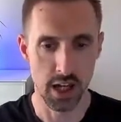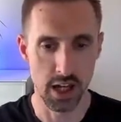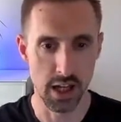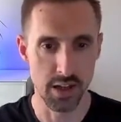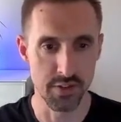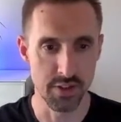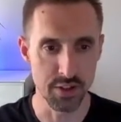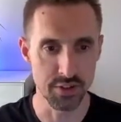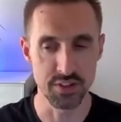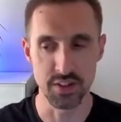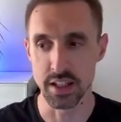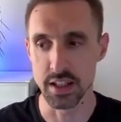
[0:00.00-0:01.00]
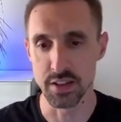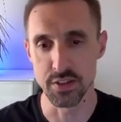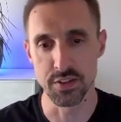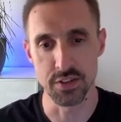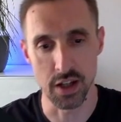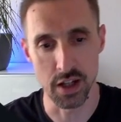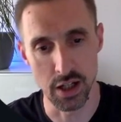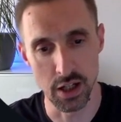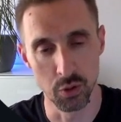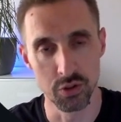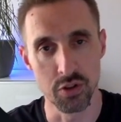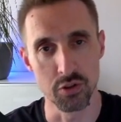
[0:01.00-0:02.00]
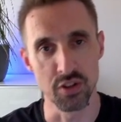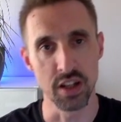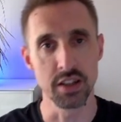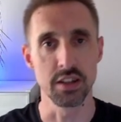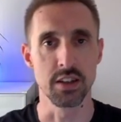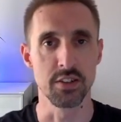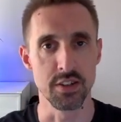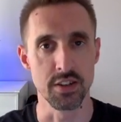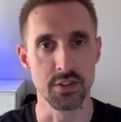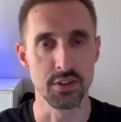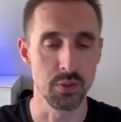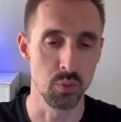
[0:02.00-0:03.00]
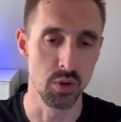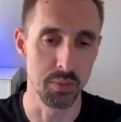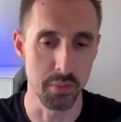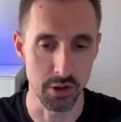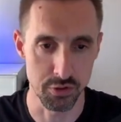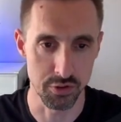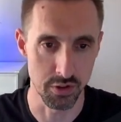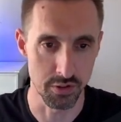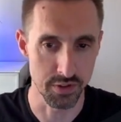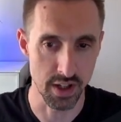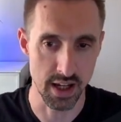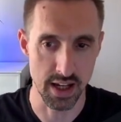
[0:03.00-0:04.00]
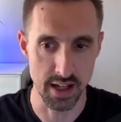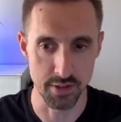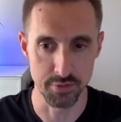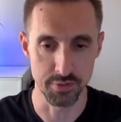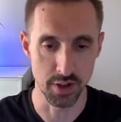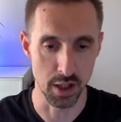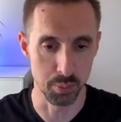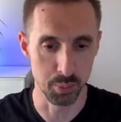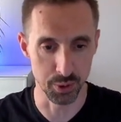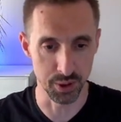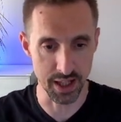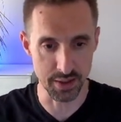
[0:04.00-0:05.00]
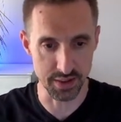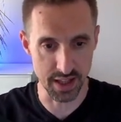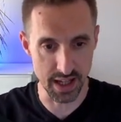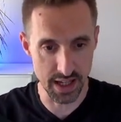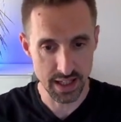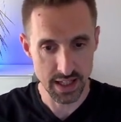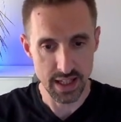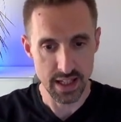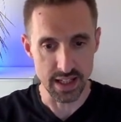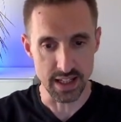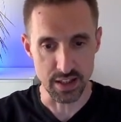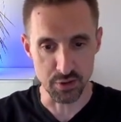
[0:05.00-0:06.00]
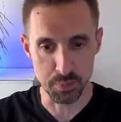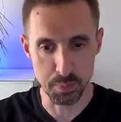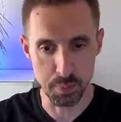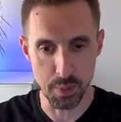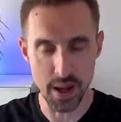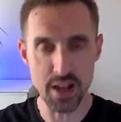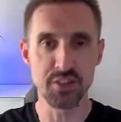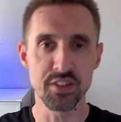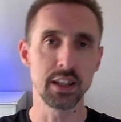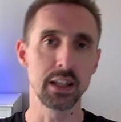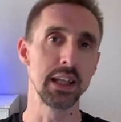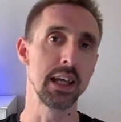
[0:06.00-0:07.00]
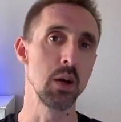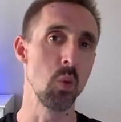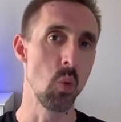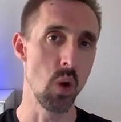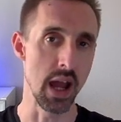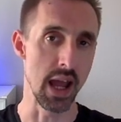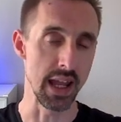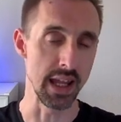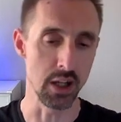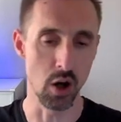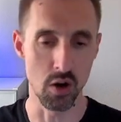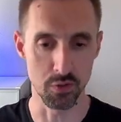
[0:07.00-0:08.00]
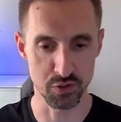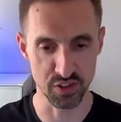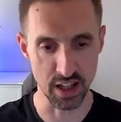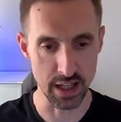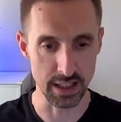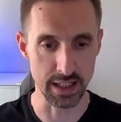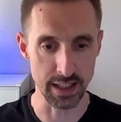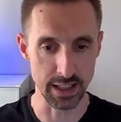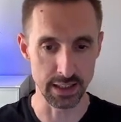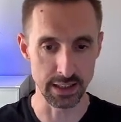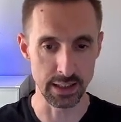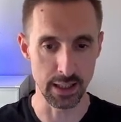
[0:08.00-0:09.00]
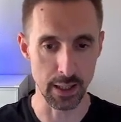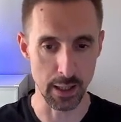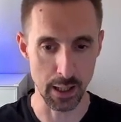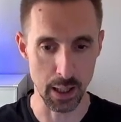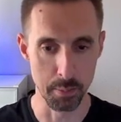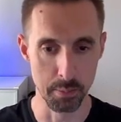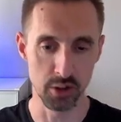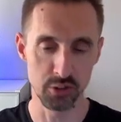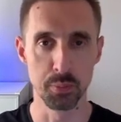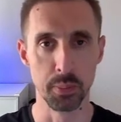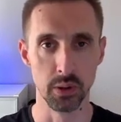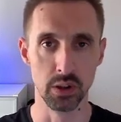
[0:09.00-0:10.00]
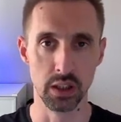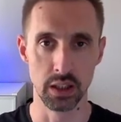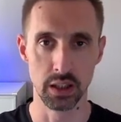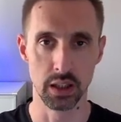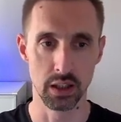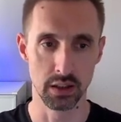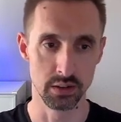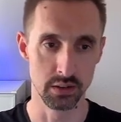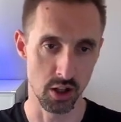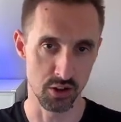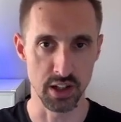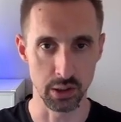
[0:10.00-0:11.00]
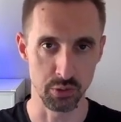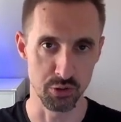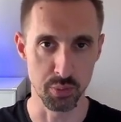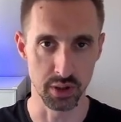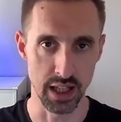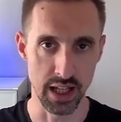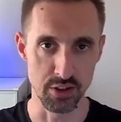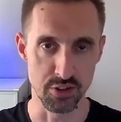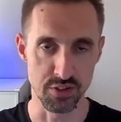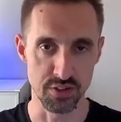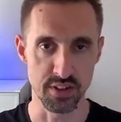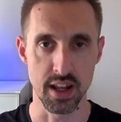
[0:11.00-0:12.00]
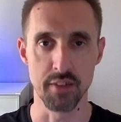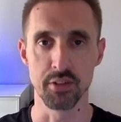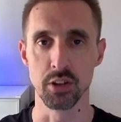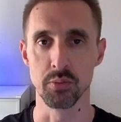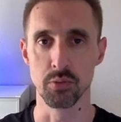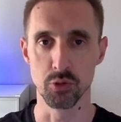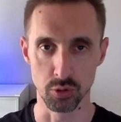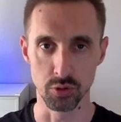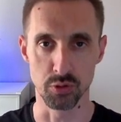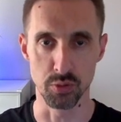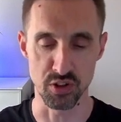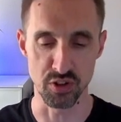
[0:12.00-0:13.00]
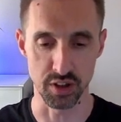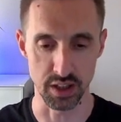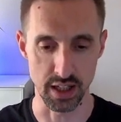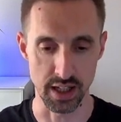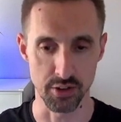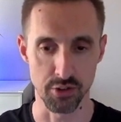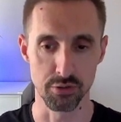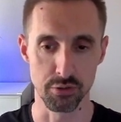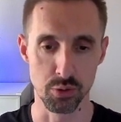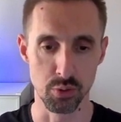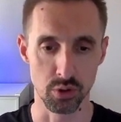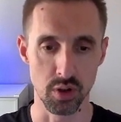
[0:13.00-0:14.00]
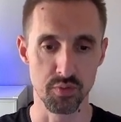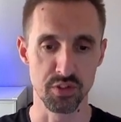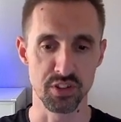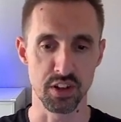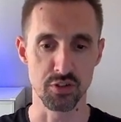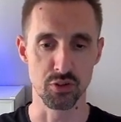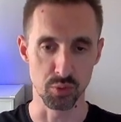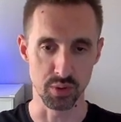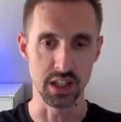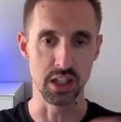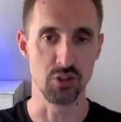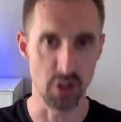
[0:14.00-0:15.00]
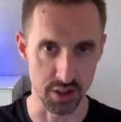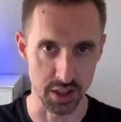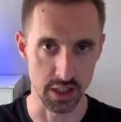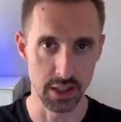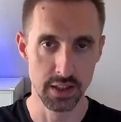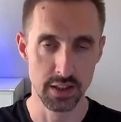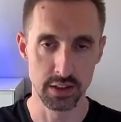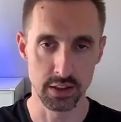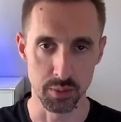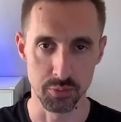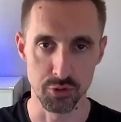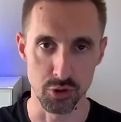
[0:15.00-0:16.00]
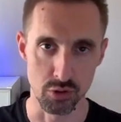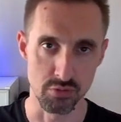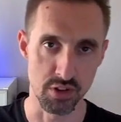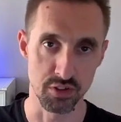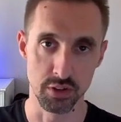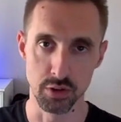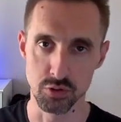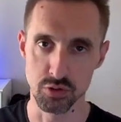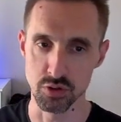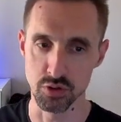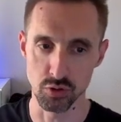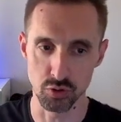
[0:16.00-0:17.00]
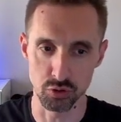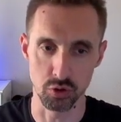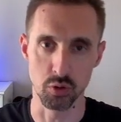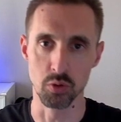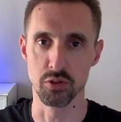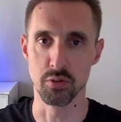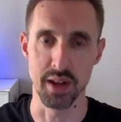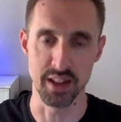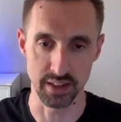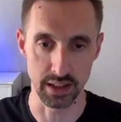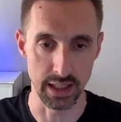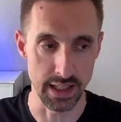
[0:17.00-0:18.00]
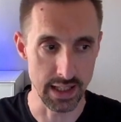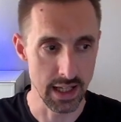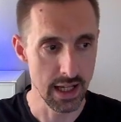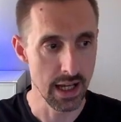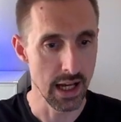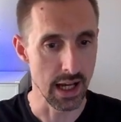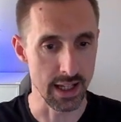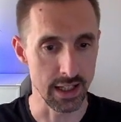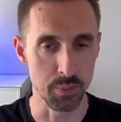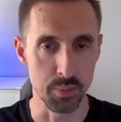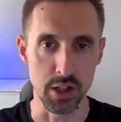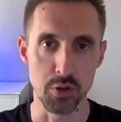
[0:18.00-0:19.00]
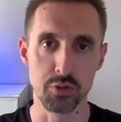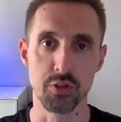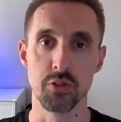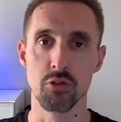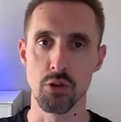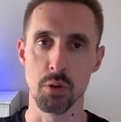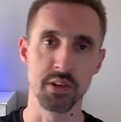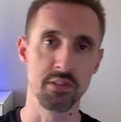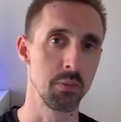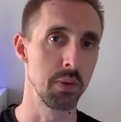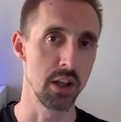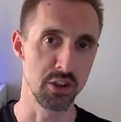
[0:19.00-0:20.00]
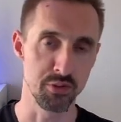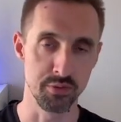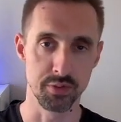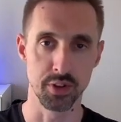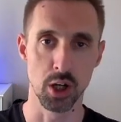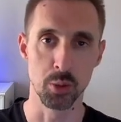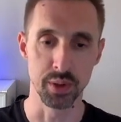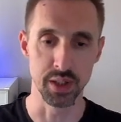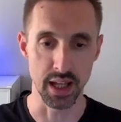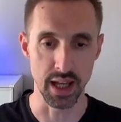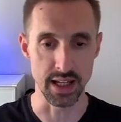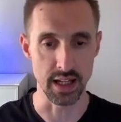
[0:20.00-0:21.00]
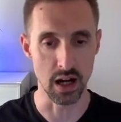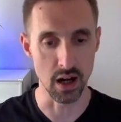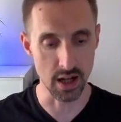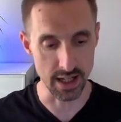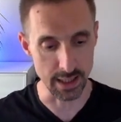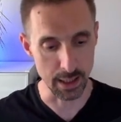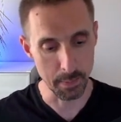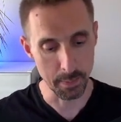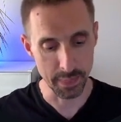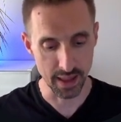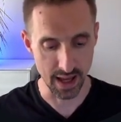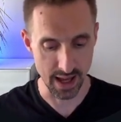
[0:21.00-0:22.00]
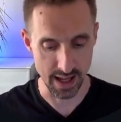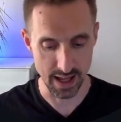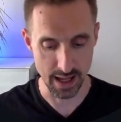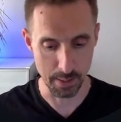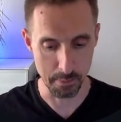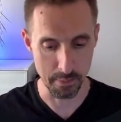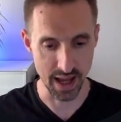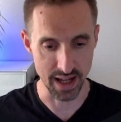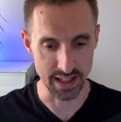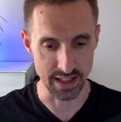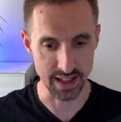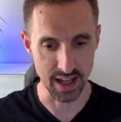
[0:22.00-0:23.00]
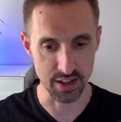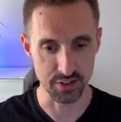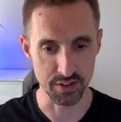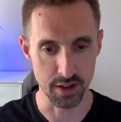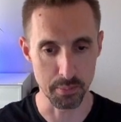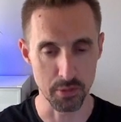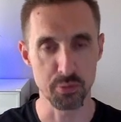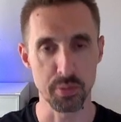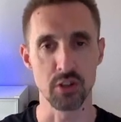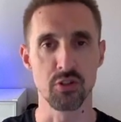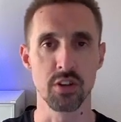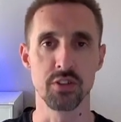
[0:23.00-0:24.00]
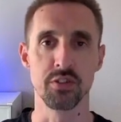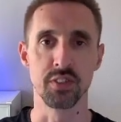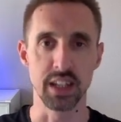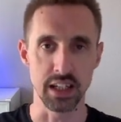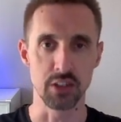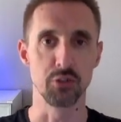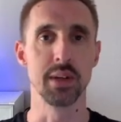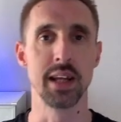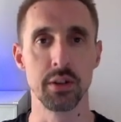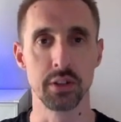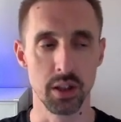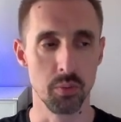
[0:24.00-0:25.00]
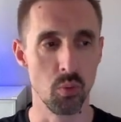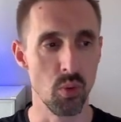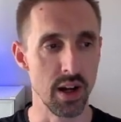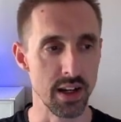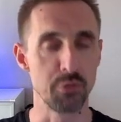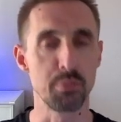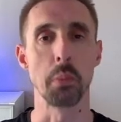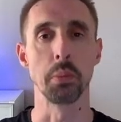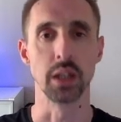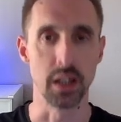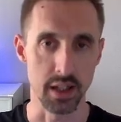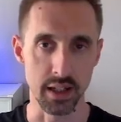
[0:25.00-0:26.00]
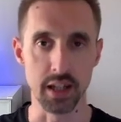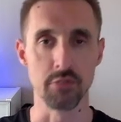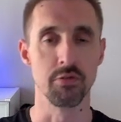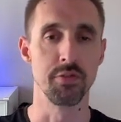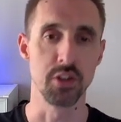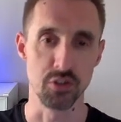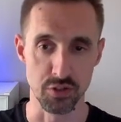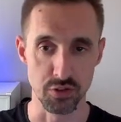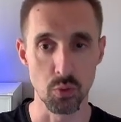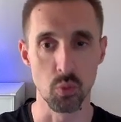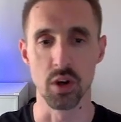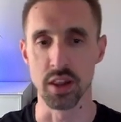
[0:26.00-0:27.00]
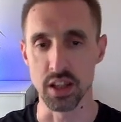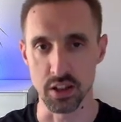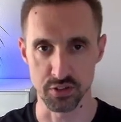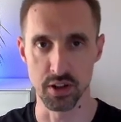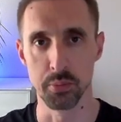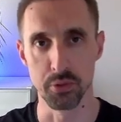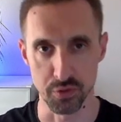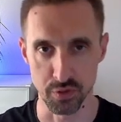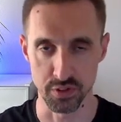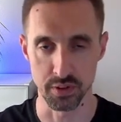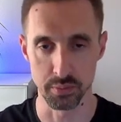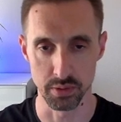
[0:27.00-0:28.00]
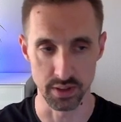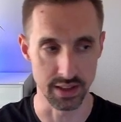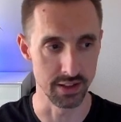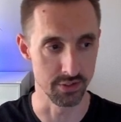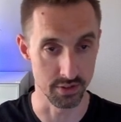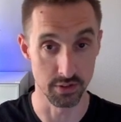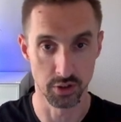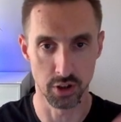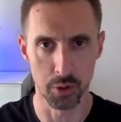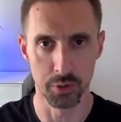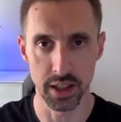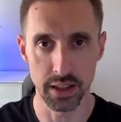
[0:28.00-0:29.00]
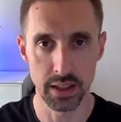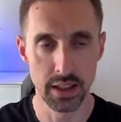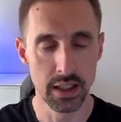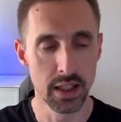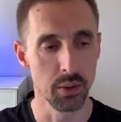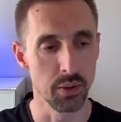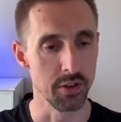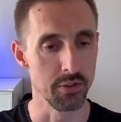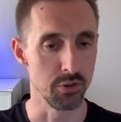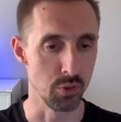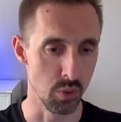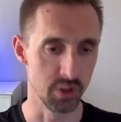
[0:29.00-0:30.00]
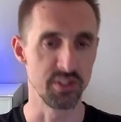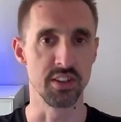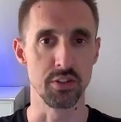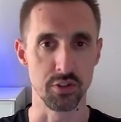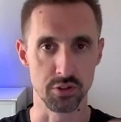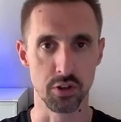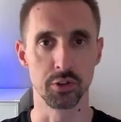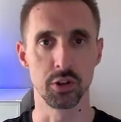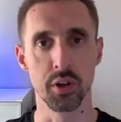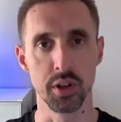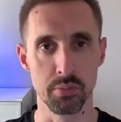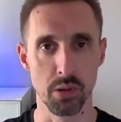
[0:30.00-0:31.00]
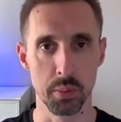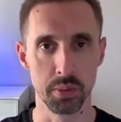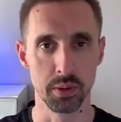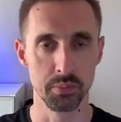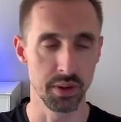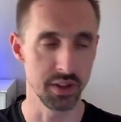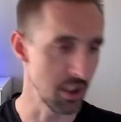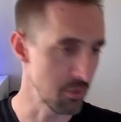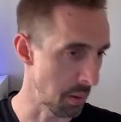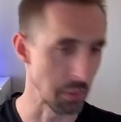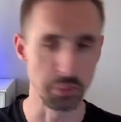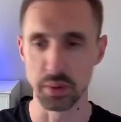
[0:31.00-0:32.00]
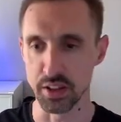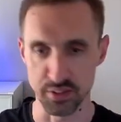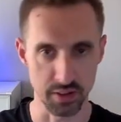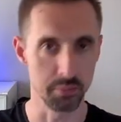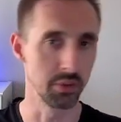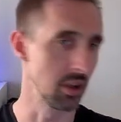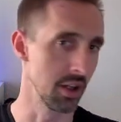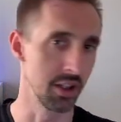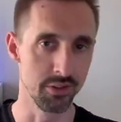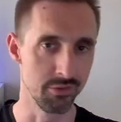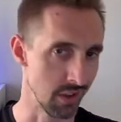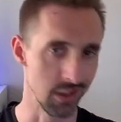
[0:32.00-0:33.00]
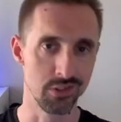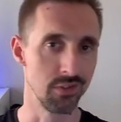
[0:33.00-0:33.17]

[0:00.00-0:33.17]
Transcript: this is AutoGen. This is what Microsoft have put out there. It is basically a way of taking multiple large language model agents and having them talk to each other, and through conversations with each other come to resolutions sort of automatically. It can be used as a drop-in replacement for OpenAI, and it has a much better chance of getting to an outcome when it's probably going to need revisions. One of the examples, for example, is coding, where you want it to solve a coding problem, but there's probably some kind of relatively